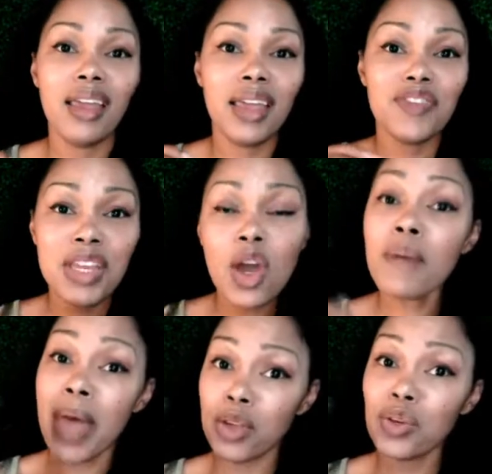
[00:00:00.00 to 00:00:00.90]
If they know
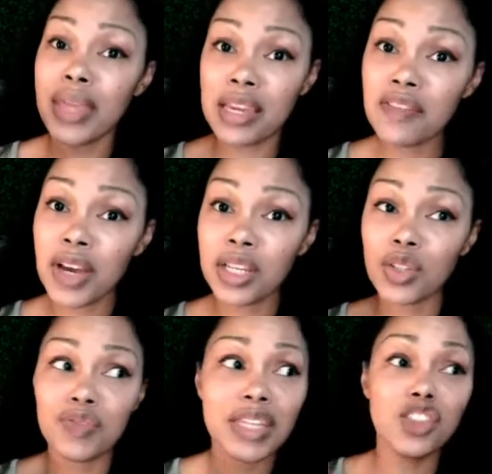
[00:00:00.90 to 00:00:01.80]
about you, they can fund you.
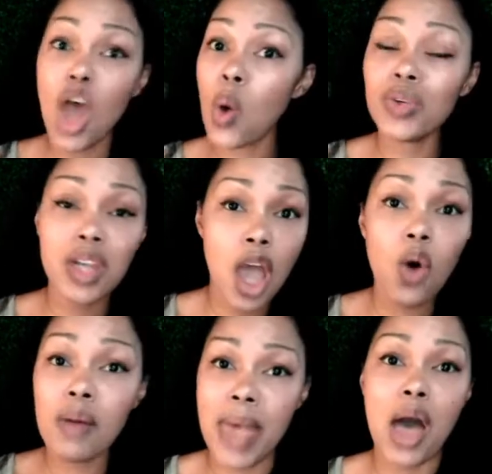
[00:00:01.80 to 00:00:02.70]
If they don't
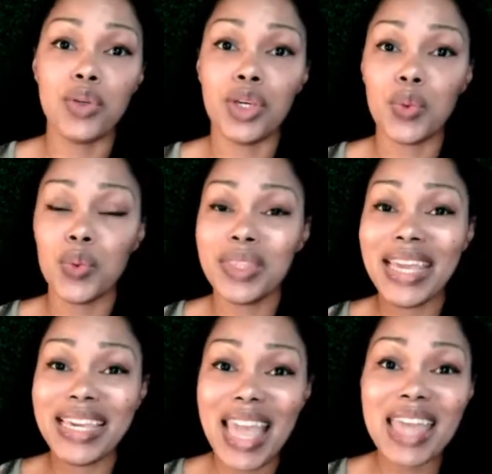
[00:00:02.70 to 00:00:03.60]
know about you, they
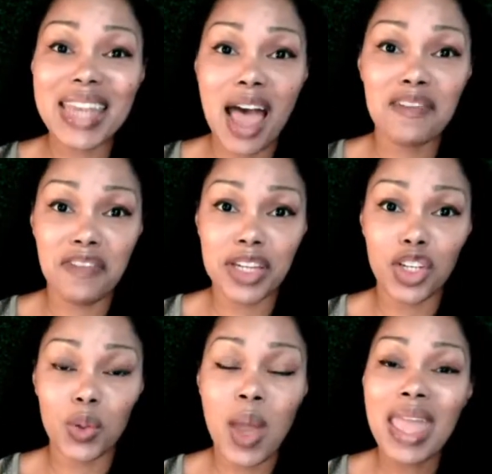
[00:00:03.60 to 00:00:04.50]
cannot fund
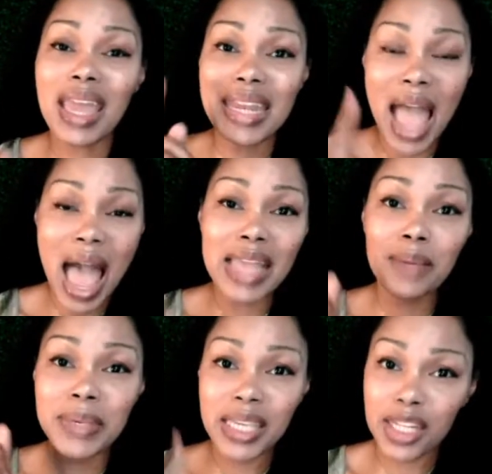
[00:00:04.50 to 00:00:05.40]
you. And I
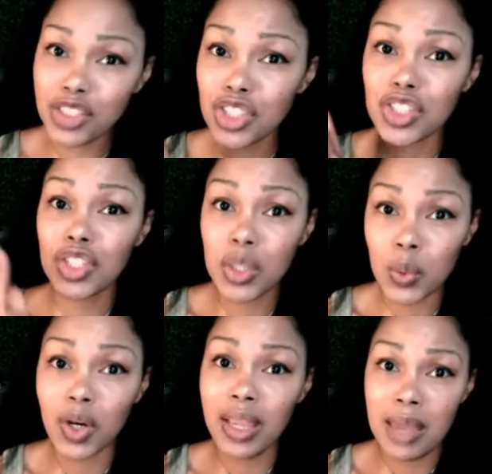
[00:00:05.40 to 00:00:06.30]
am here to
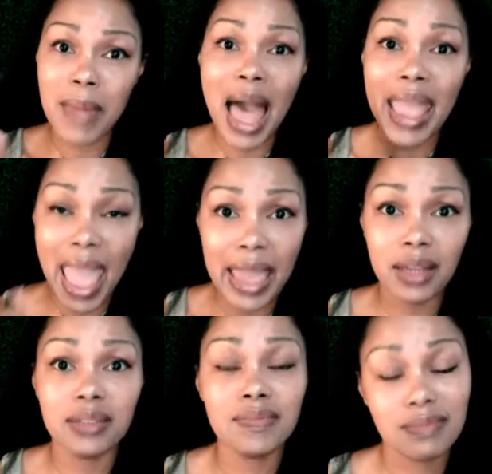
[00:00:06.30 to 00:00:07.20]
cure MIA.
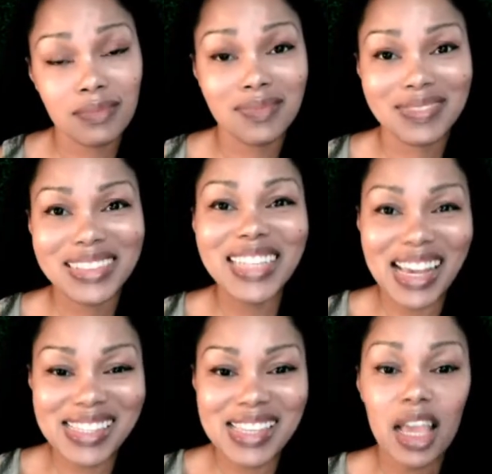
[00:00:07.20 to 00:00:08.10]

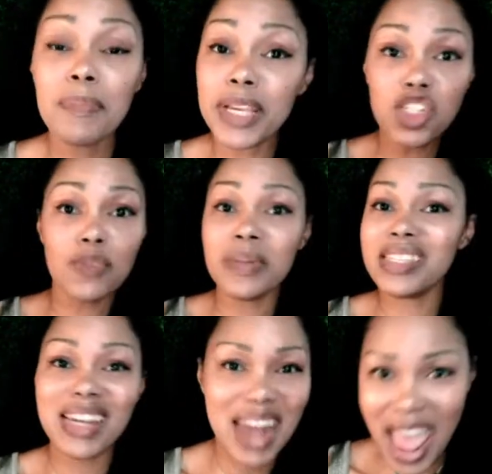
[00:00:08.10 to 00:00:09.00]
Yes, because you're
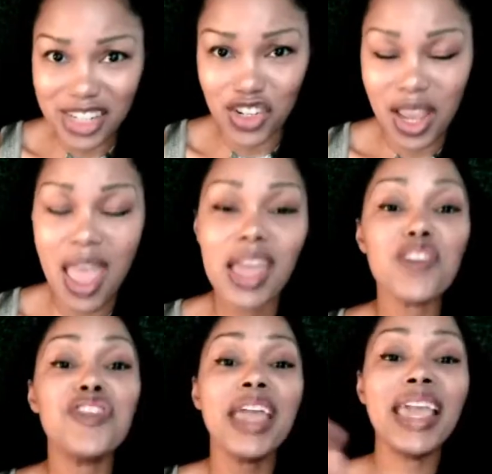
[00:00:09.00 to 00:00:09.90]
missing in action.
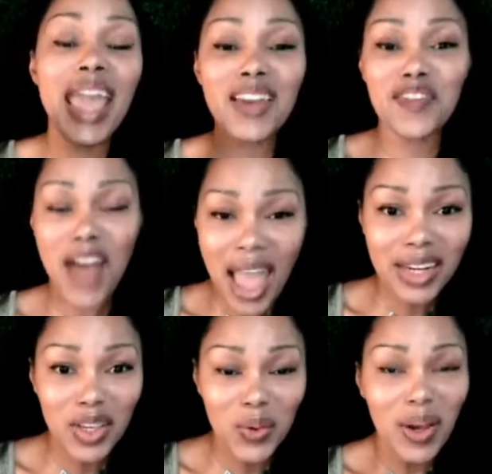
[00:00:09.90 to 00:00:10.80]
If they can't find
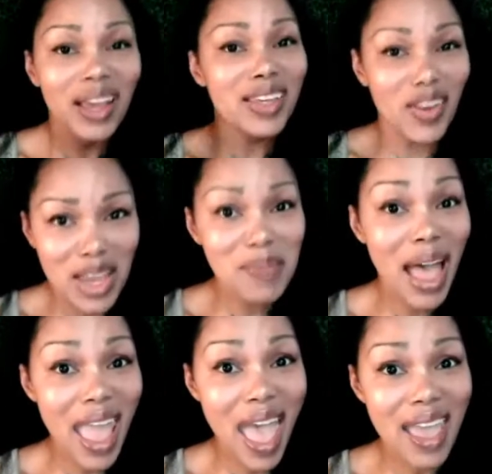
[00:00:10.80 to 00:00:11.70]
you, you're
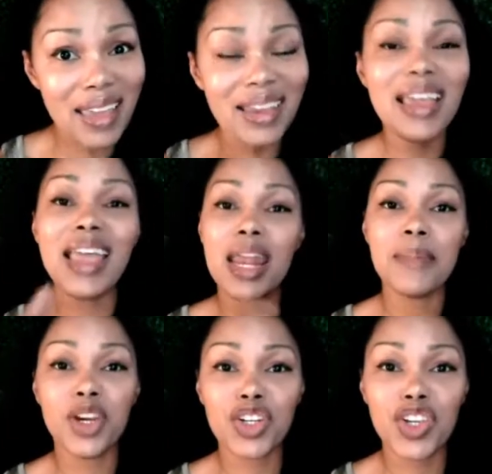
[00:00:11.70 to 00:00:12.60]
MIA, and I'm
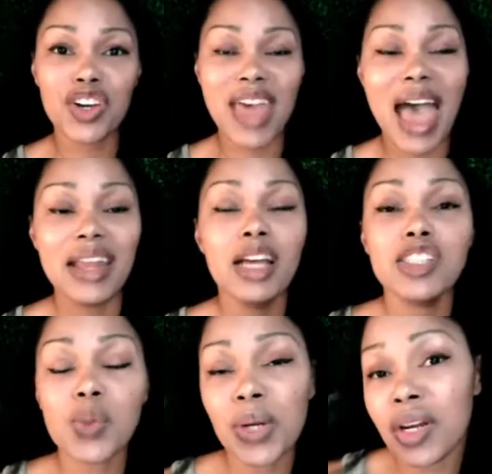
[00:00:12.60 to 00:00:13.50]
here to cure that.
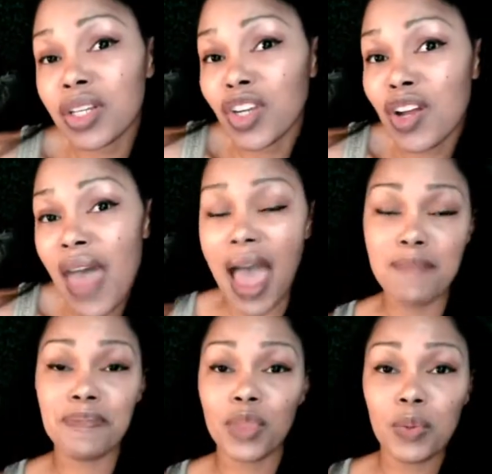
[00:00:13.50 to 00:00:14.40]
So we're here to cure that.
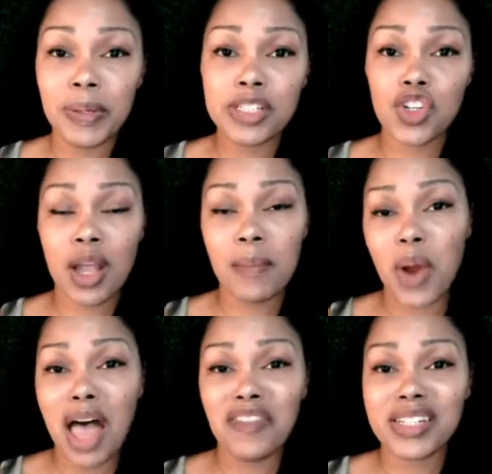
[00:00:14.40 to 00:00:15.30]
You know, Pitch Your
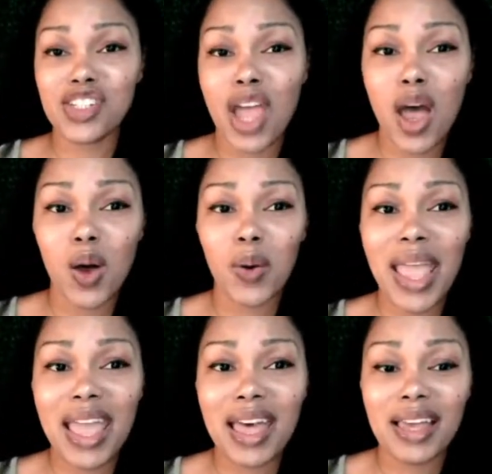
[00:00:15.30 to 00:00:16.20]
Nonprofit show,
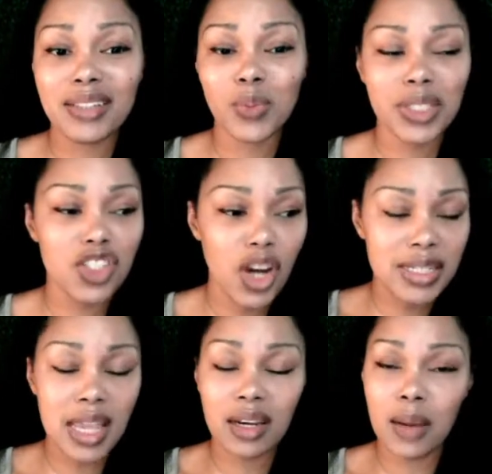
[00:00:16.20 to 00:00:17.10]
and we're the Shark
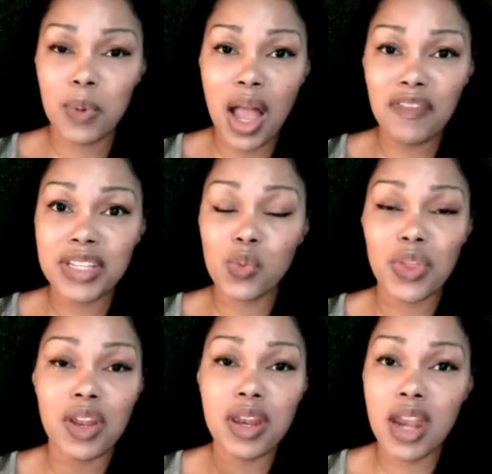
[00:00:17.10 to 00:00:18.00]
Tank of Nonprofits.
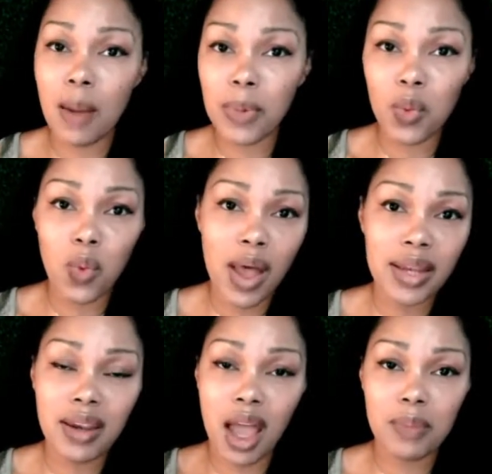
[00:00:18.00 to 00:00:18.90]
We're the number
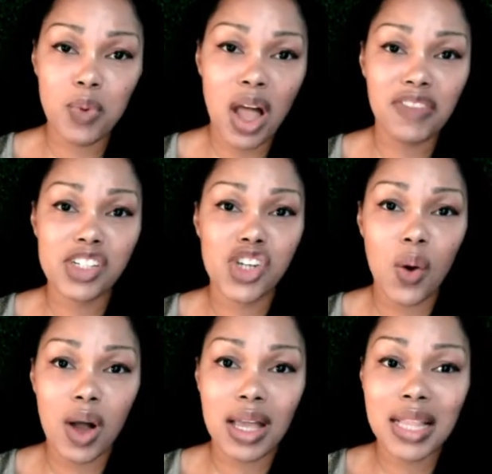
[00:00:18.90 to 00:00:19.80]
one nonprofit
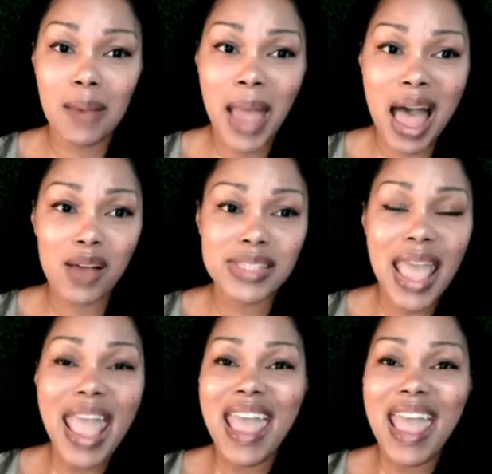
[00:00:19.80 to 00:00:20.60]
show on Clubhouse.